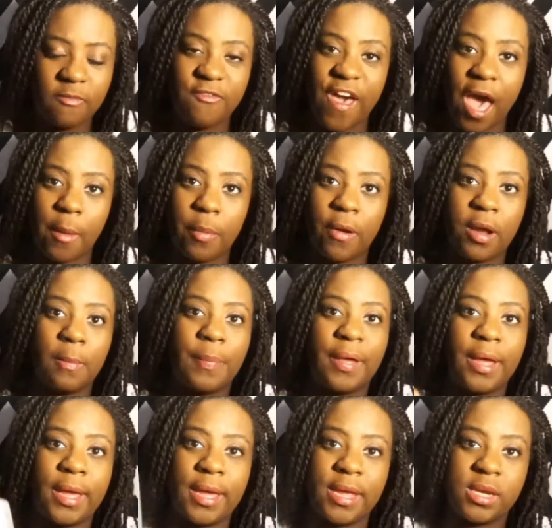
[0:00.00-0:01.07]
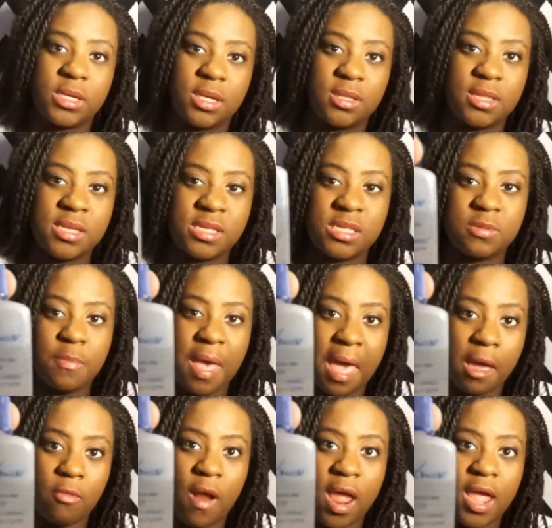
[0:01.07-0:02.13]
fabric, but this is
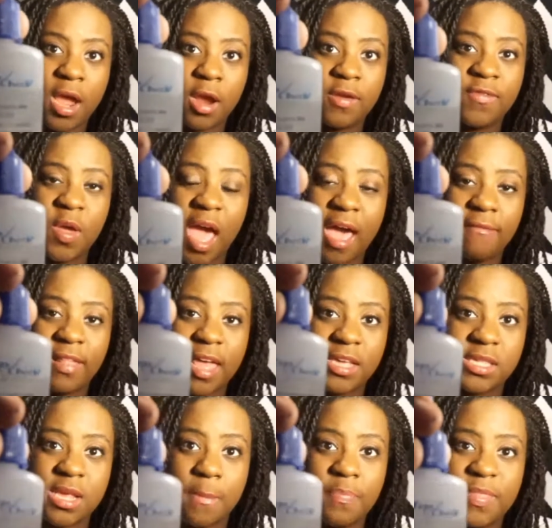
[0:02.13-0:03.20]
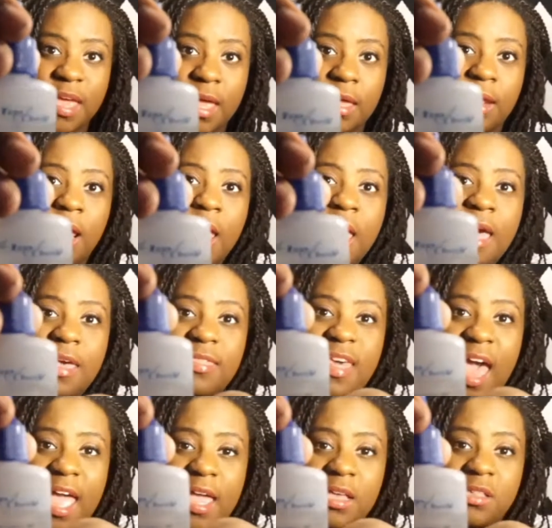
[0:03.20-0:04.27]
bae right here. If you have like something
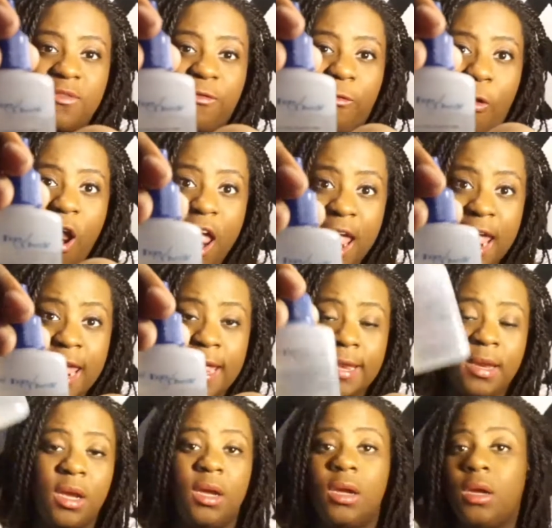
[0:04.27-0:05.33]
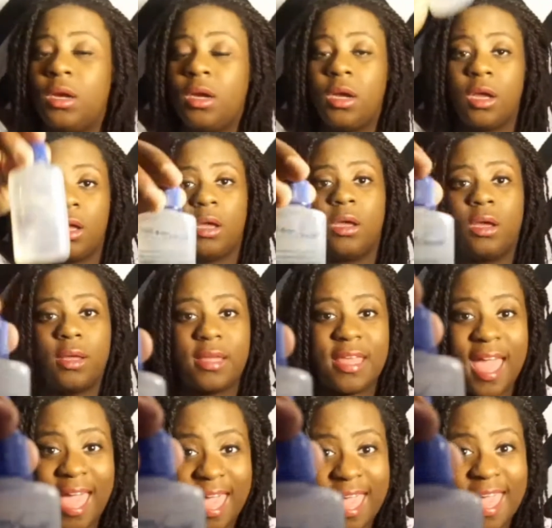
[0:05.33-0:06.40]
that is fraying,
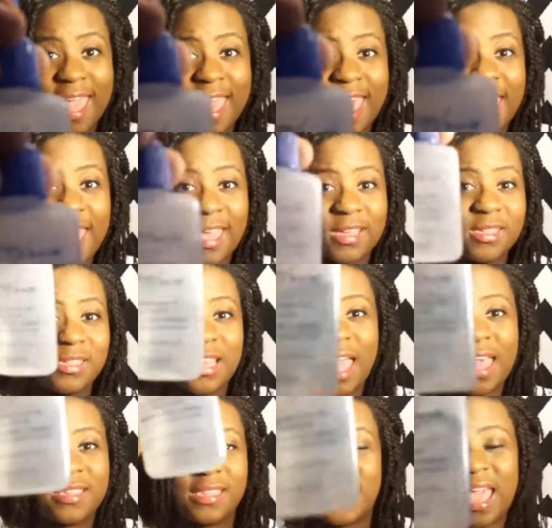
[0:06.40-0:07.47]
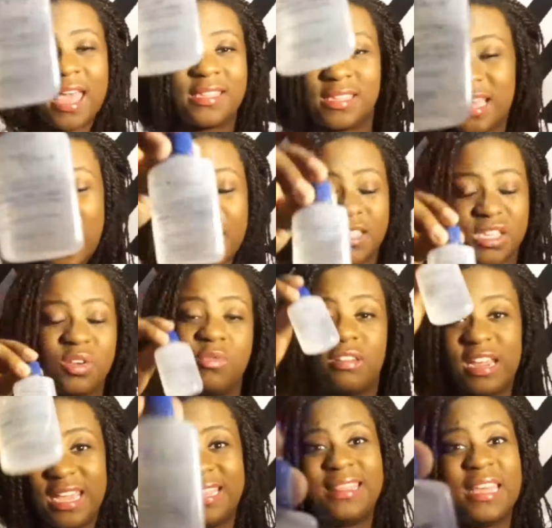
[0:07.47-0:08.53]
yes, yes, yes, yes, you
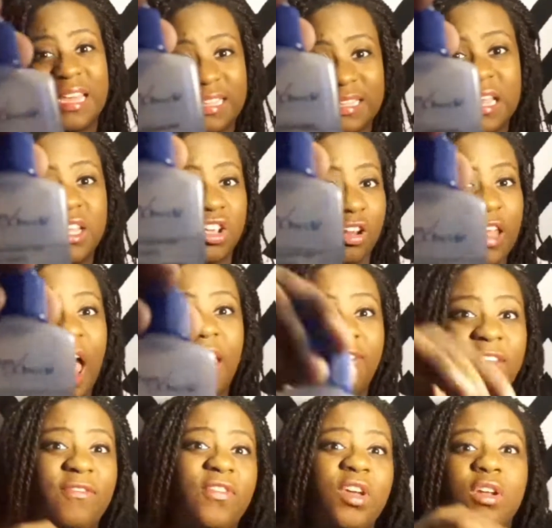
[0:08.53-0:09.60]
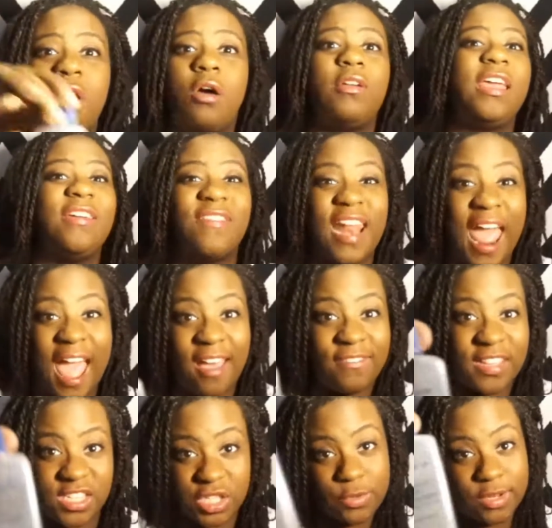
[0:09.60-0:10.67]
need this in your life. If you don't even have
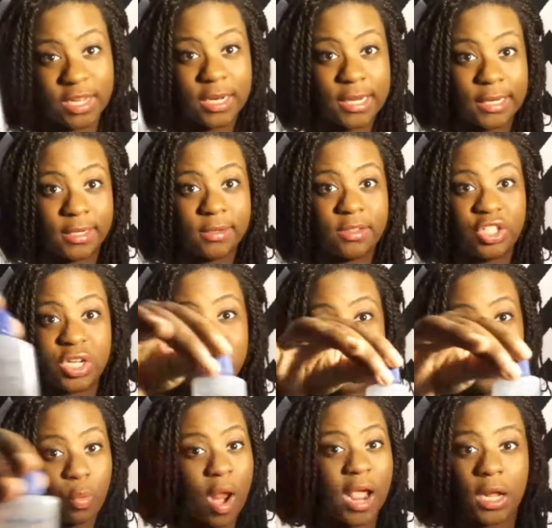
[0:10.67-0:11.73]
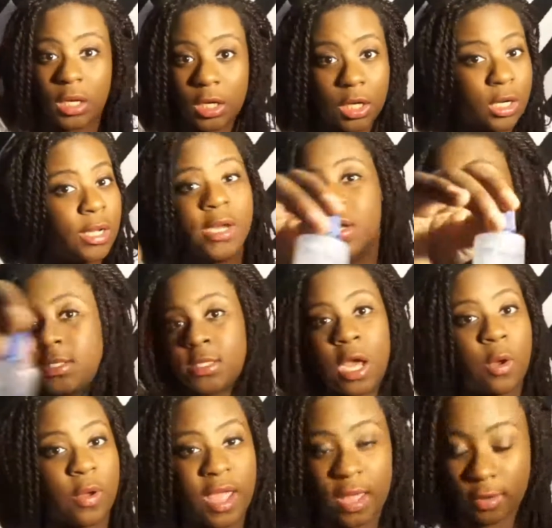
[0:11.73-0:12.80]
this, you need it just for regular
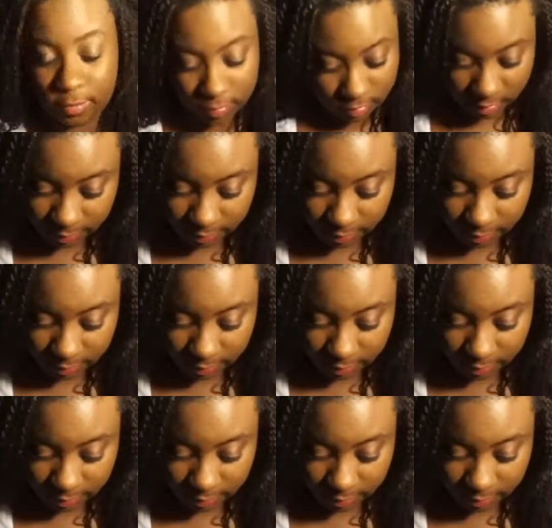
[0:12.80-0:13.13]
sewing.